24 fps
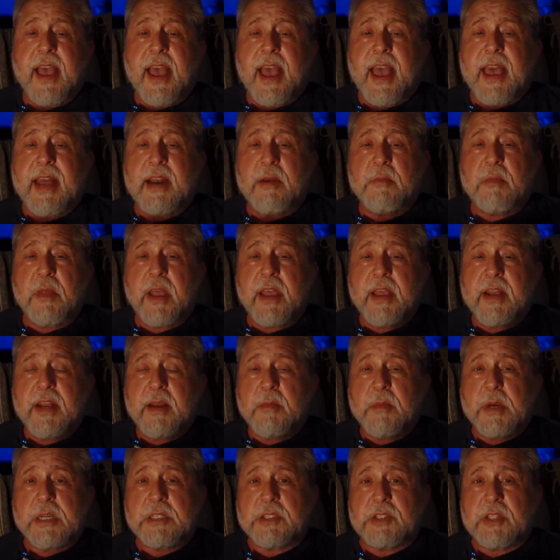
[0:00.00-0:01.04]
And I'm laying
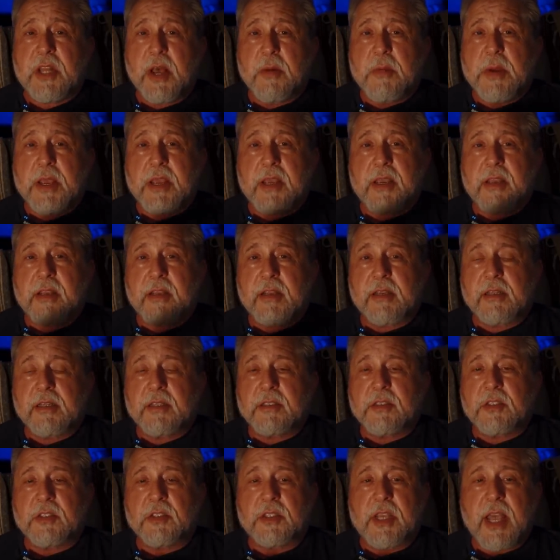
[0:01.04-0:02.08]
on my stomach,
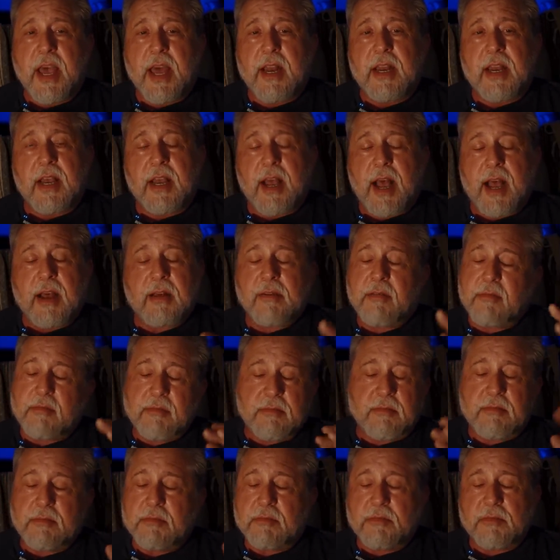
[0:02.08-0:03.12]
just kind of
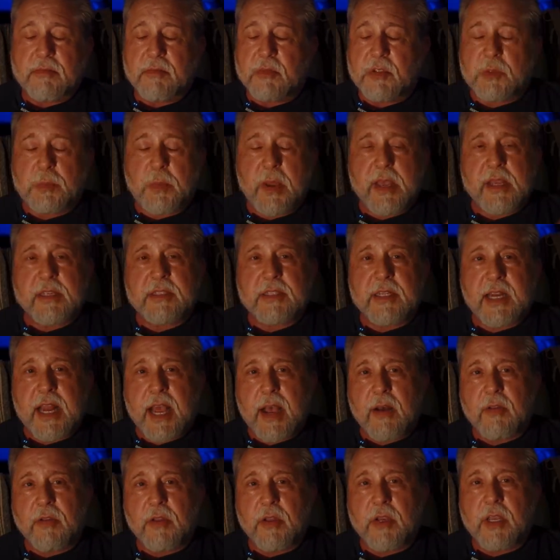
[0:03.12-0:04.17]
spacing
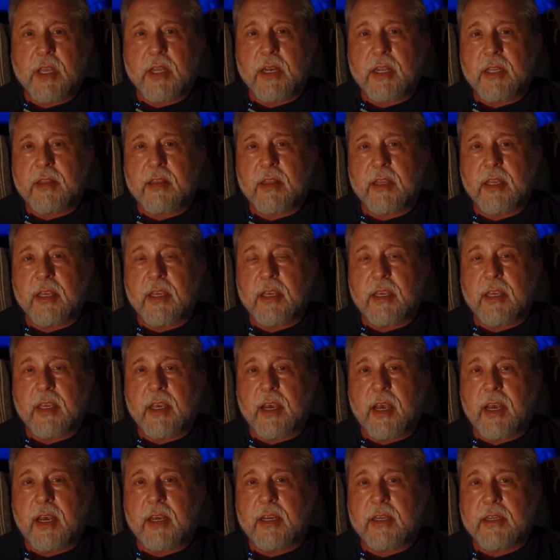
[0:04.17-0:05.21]
out, looking at the
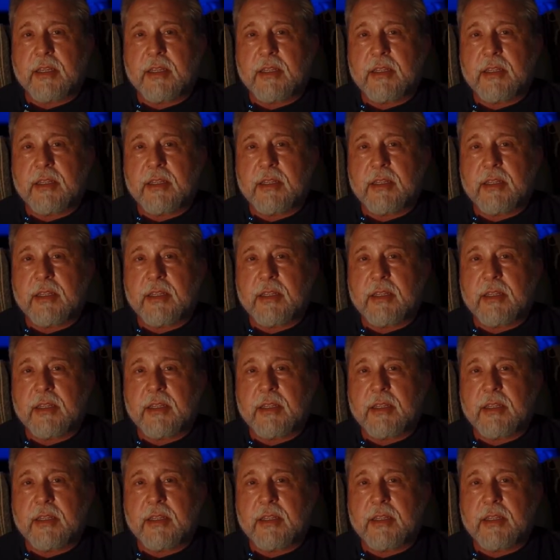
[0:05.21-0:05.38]
uh,